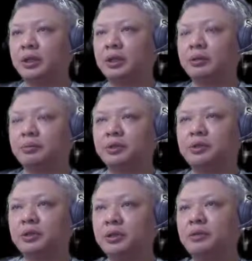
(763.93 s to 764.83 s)
Now the
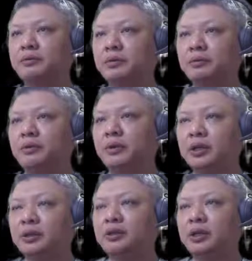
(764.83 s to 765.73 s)
position of the
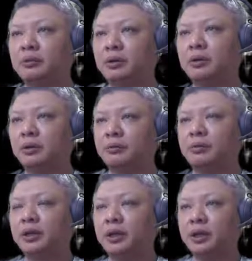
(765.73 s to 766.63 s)
red chariot
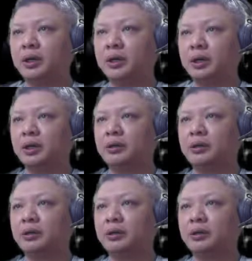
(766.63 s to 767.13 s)
over here